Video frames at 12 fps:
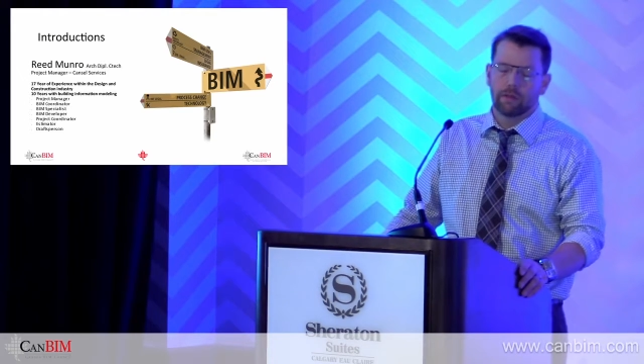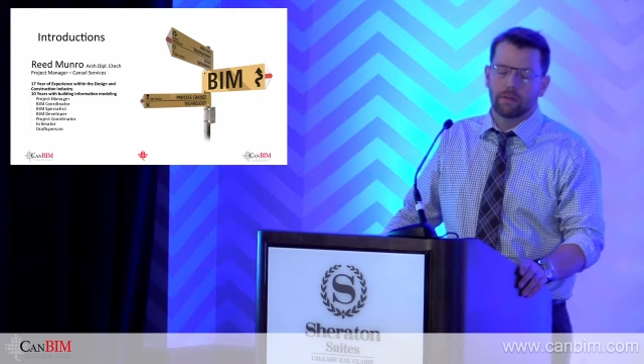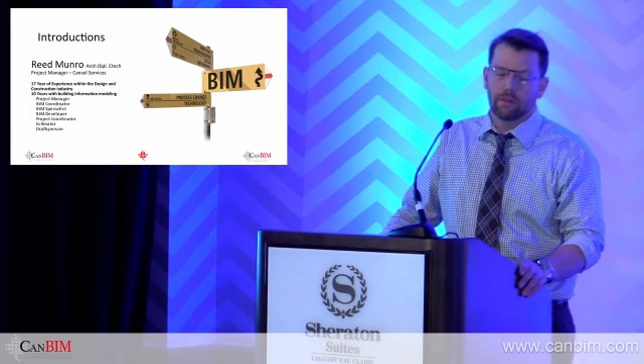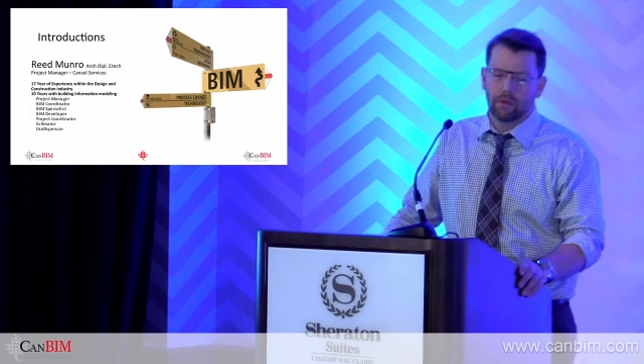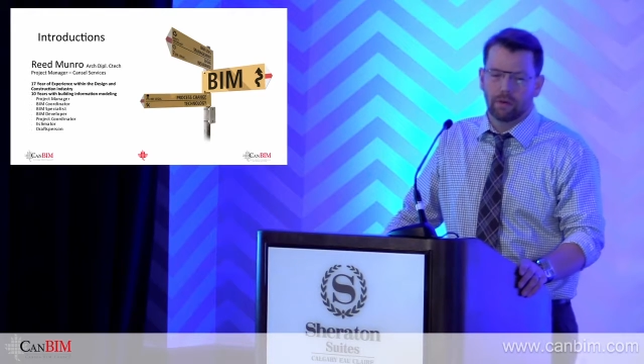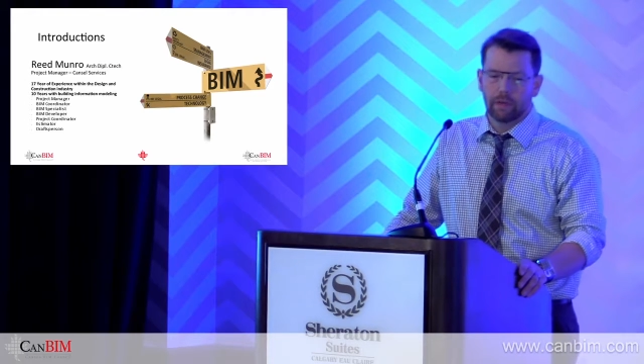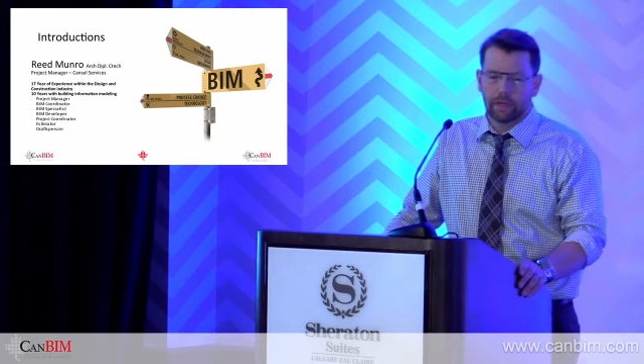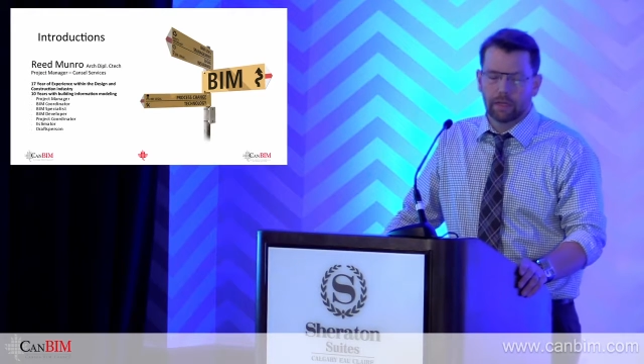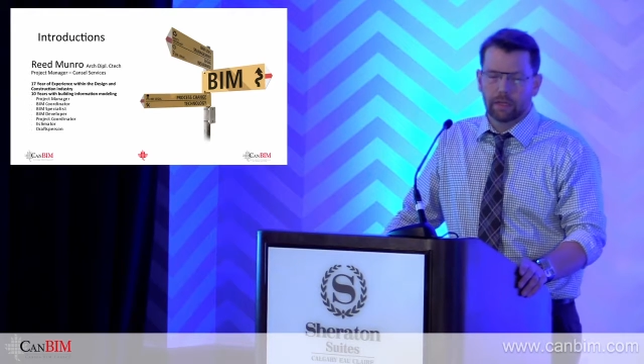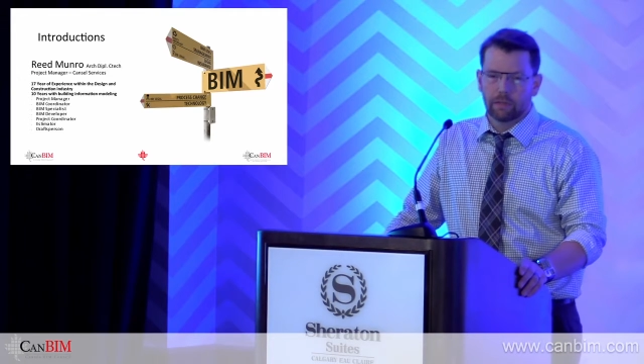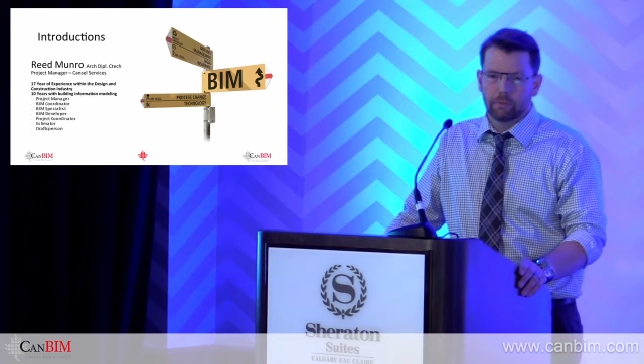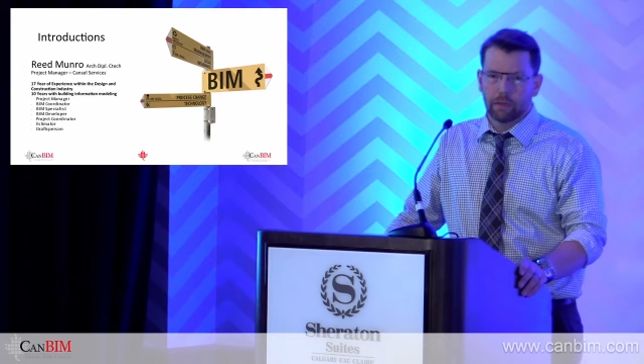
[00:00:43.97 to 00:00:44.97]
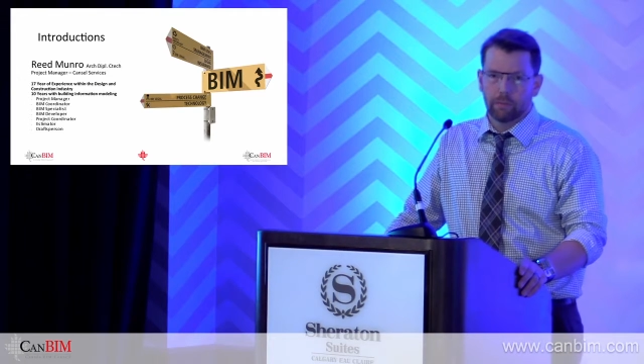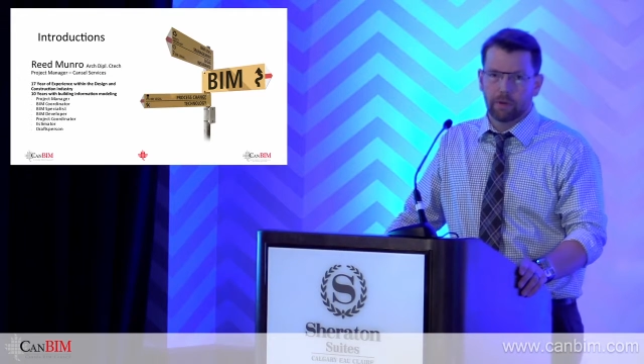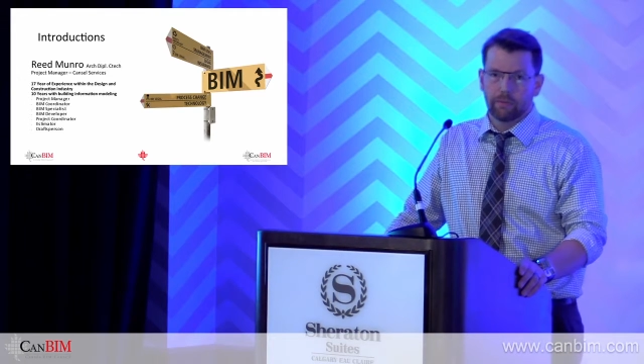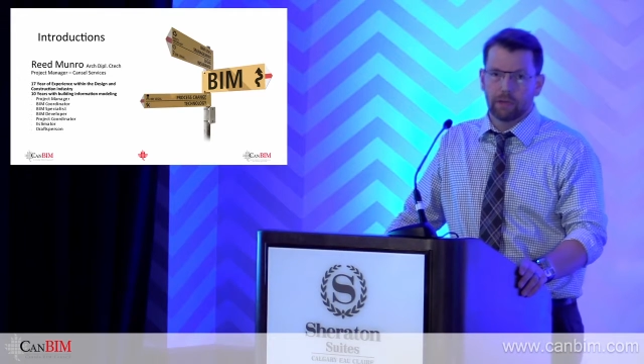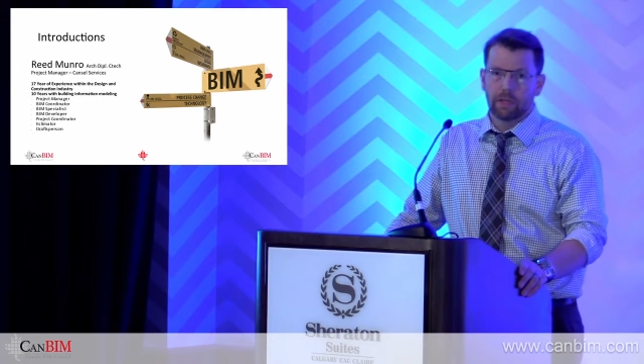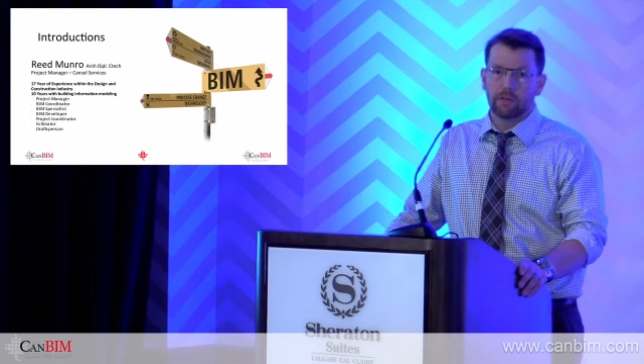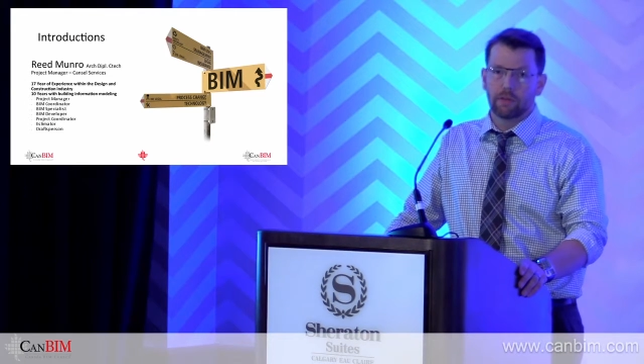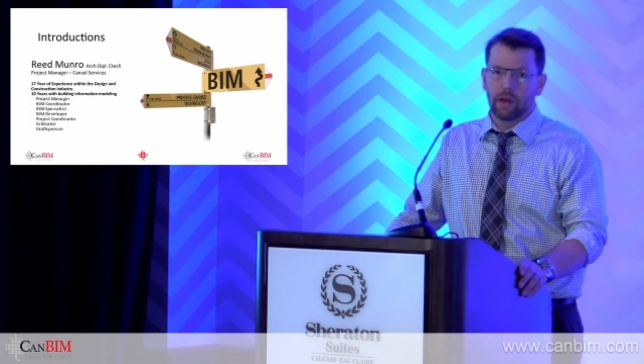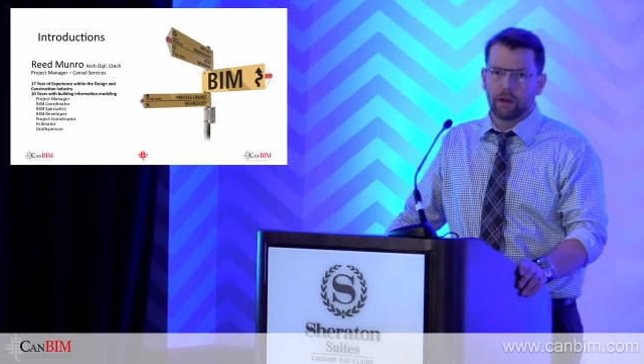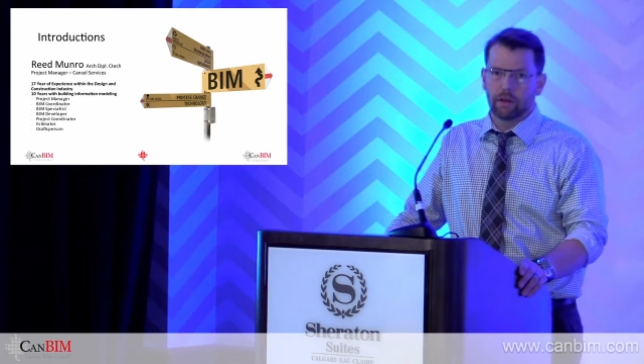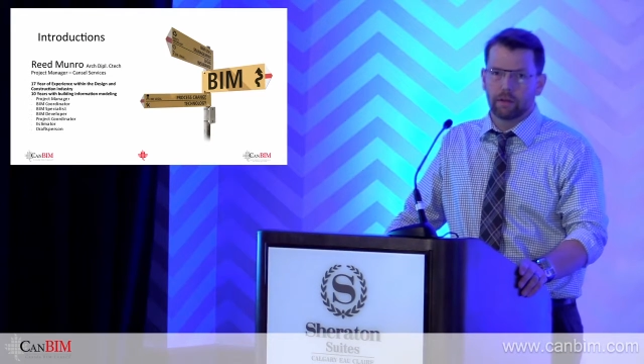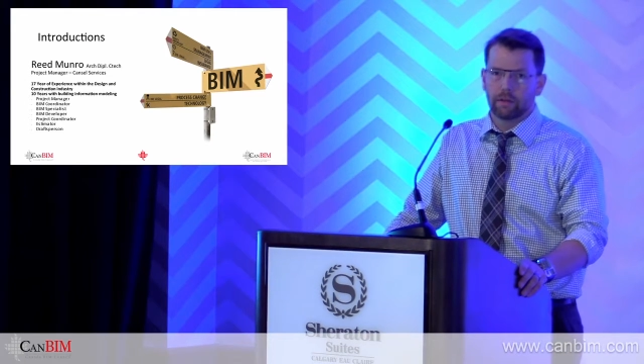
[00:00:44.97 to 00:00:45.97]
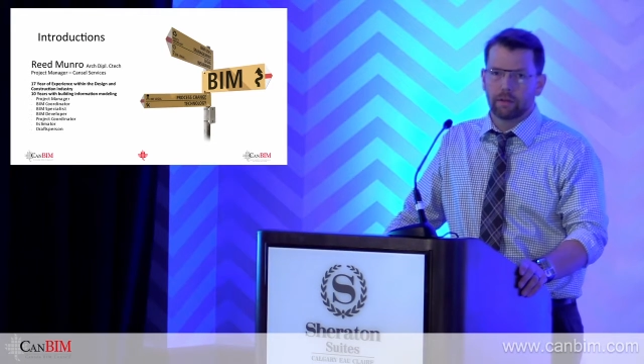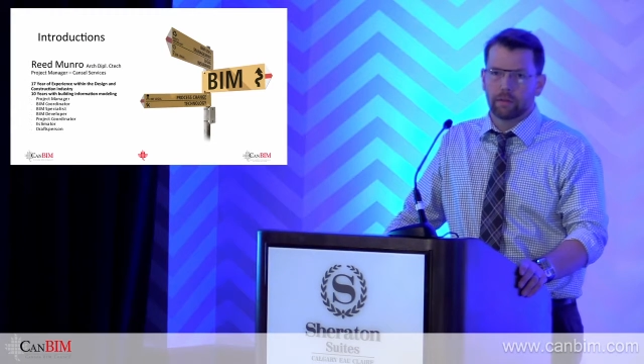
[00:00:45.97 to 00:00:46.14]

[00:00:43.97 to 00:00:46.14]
and so it gives me a bit of an insight on